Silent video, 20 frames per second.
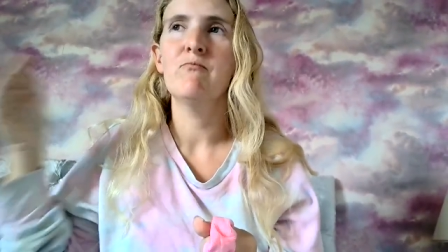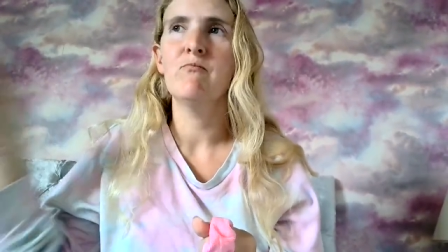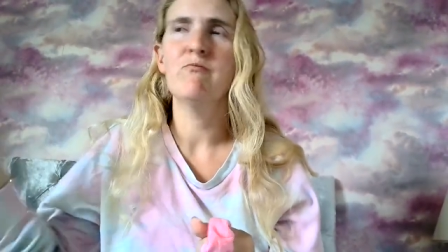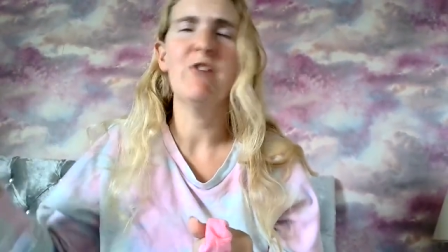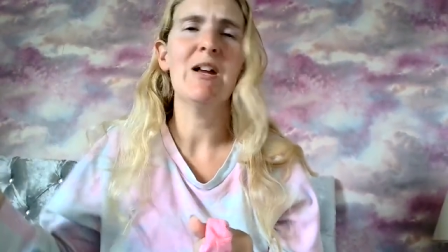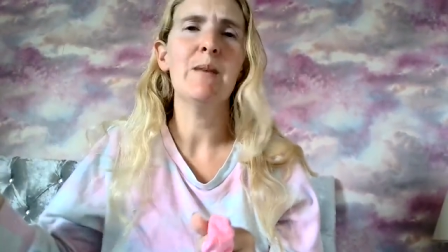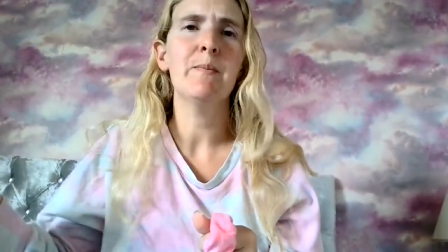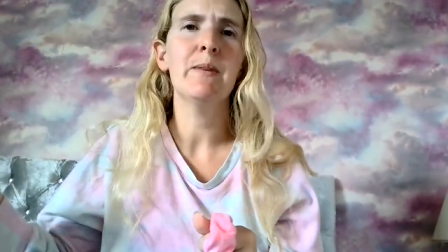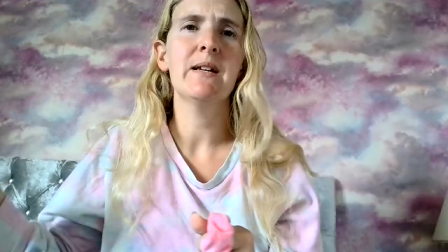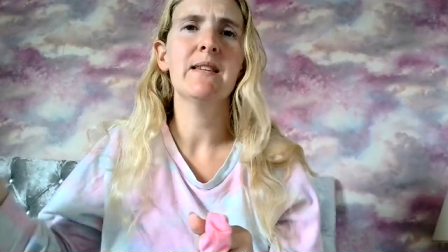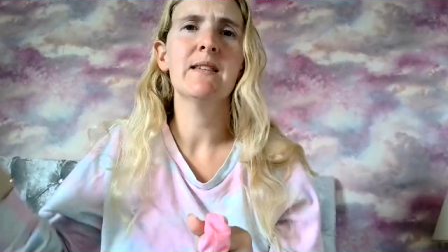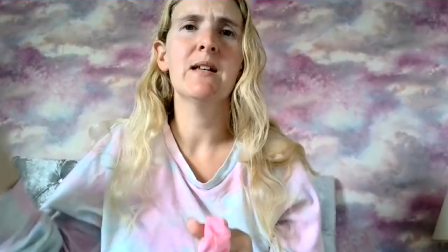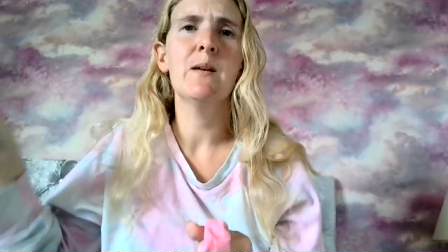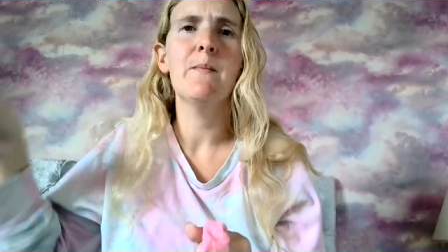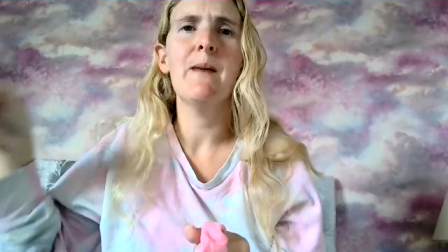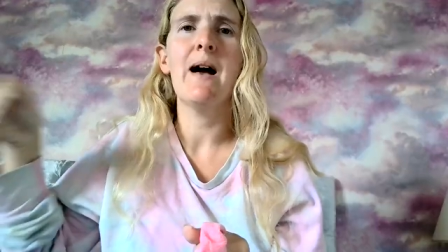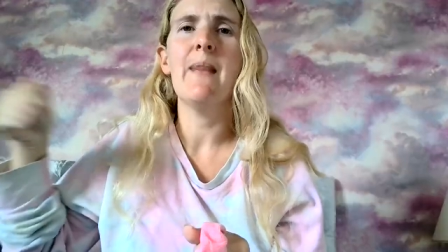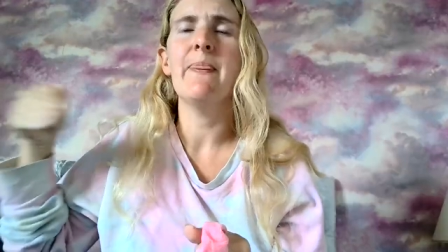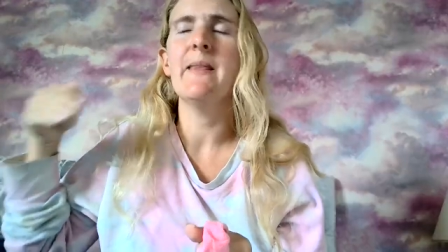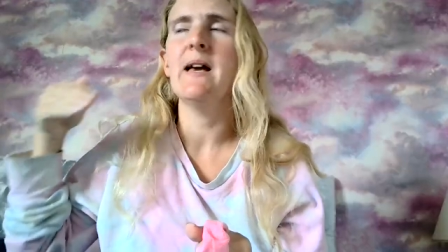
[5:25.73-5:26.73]
raping
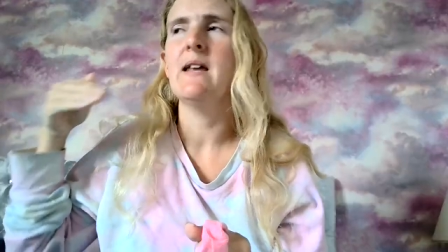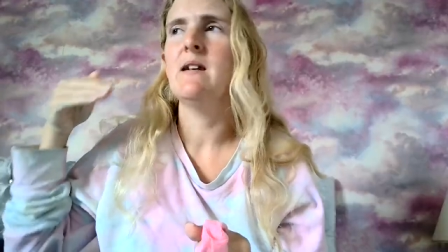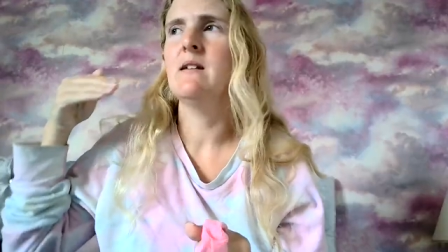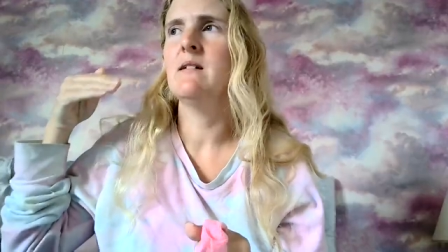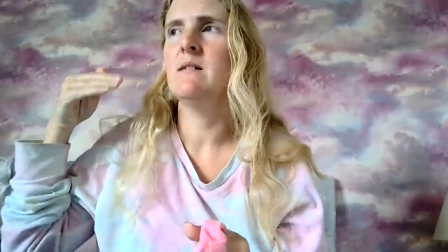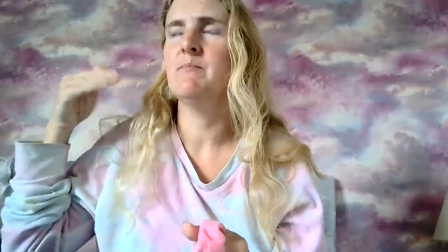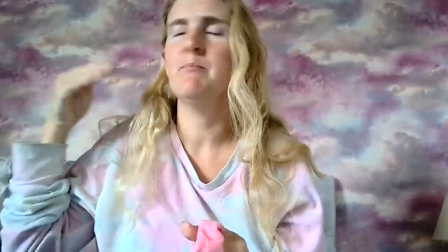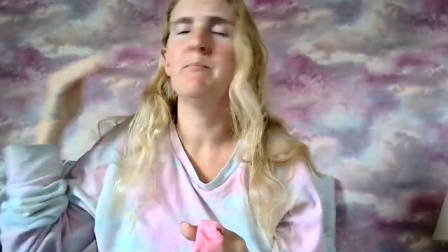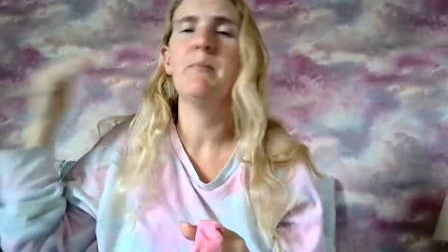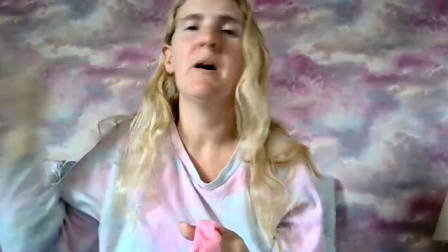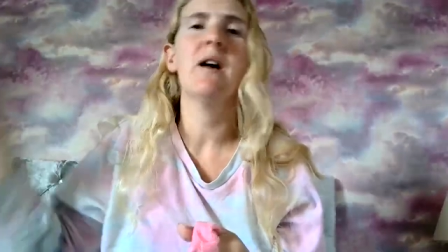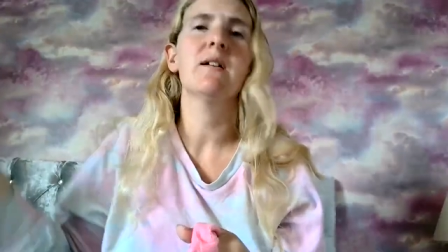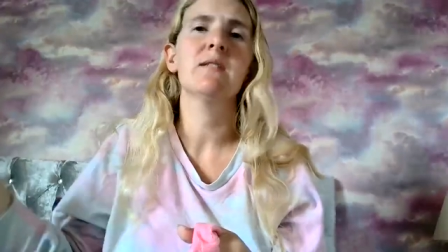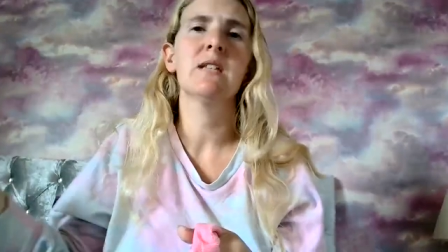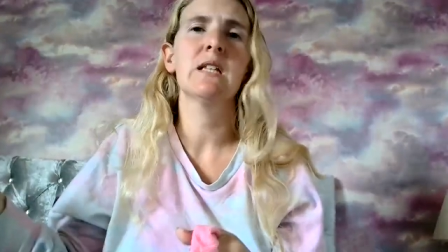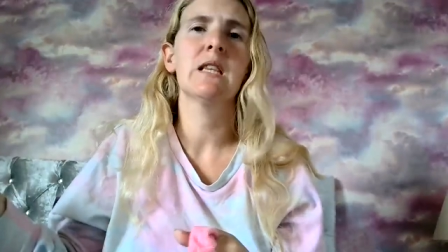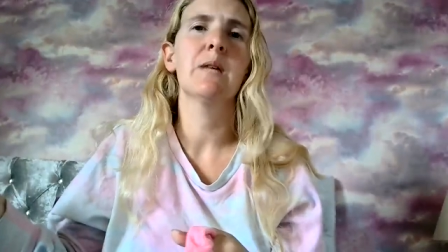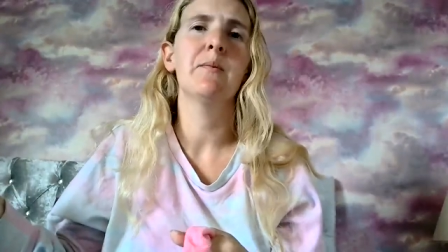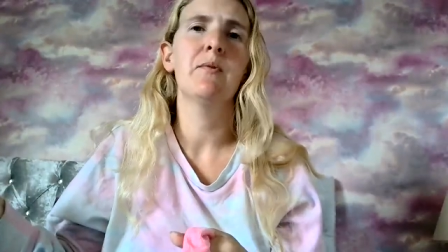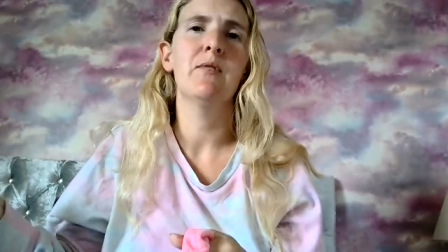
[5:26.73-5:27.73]
them and then
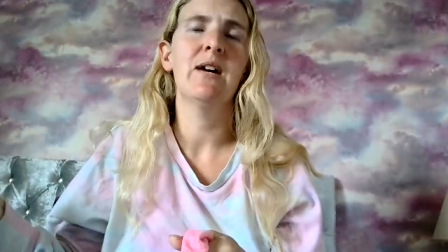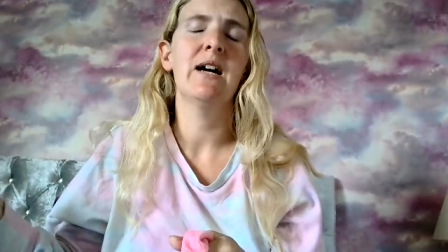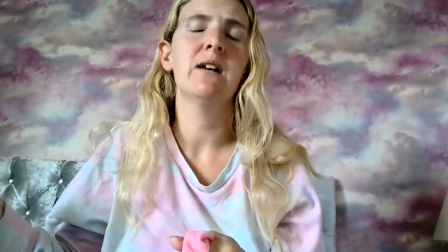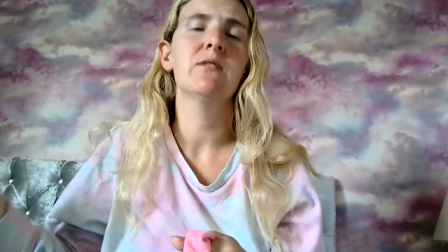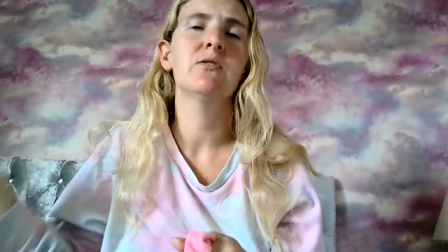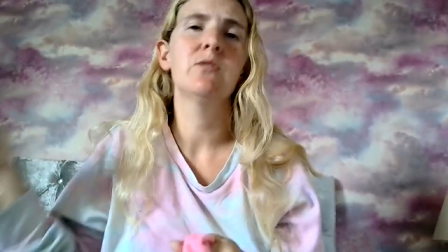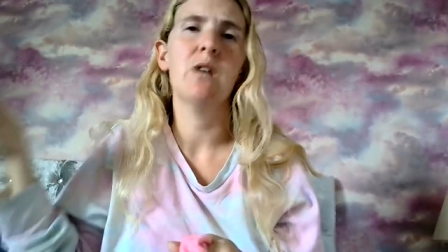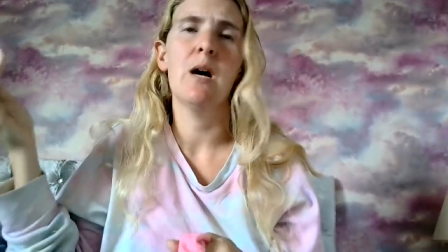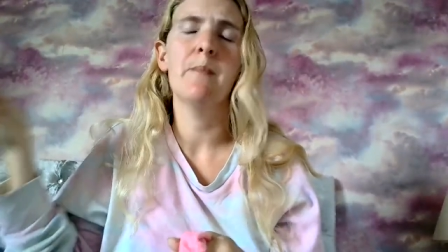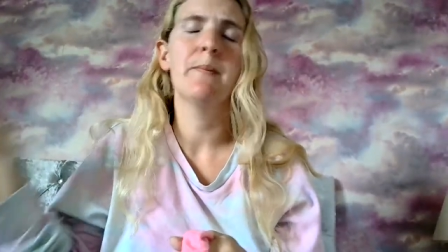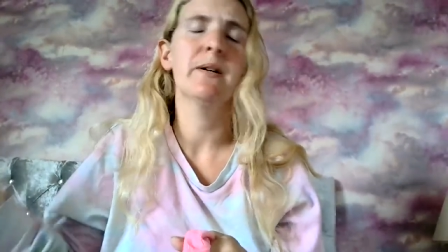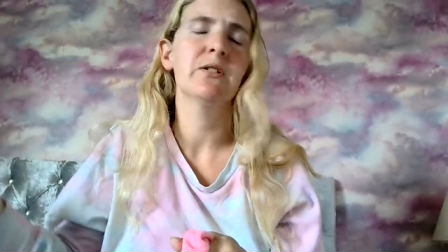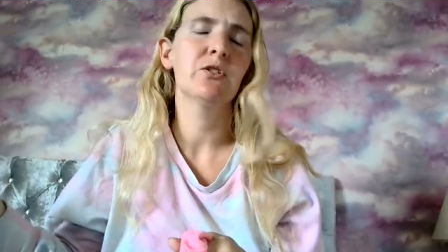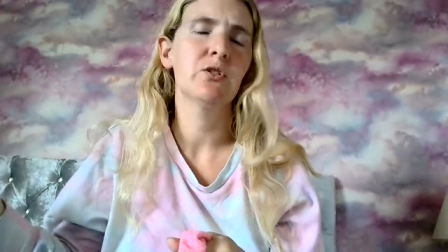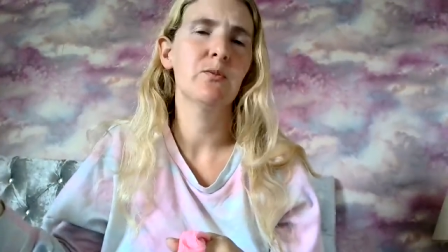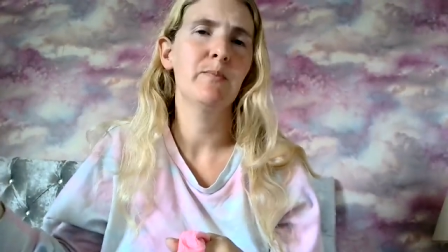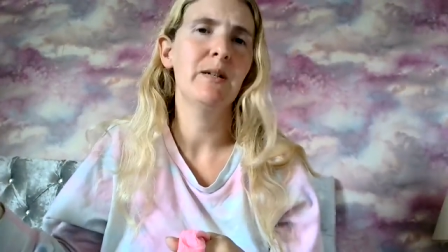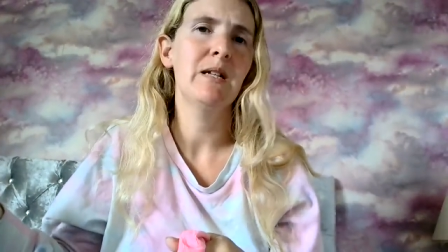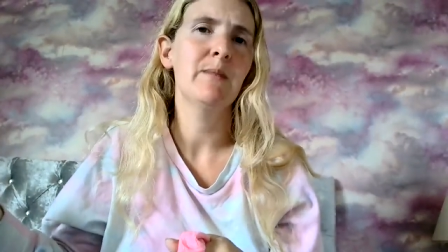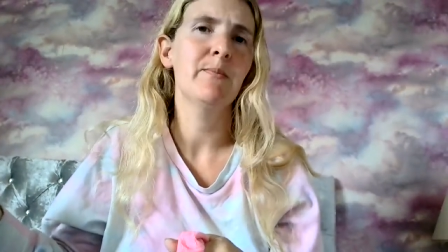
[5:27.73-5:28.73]
passing them around a
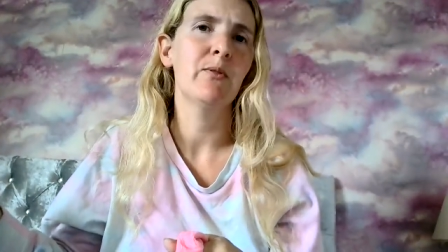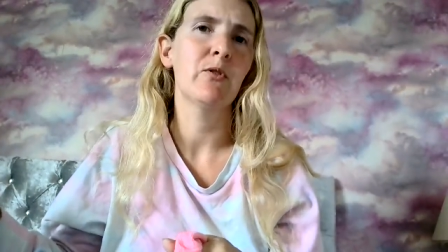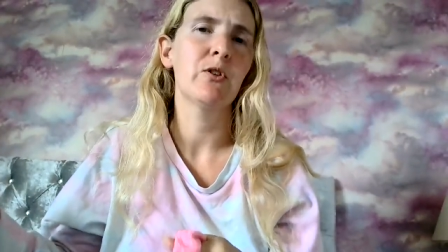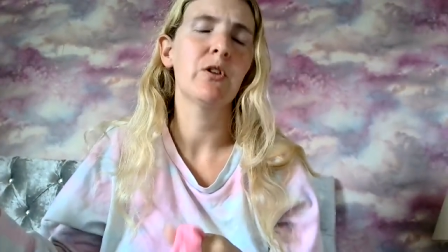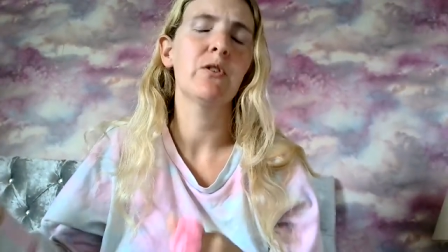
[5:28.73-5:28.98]
bunch of people.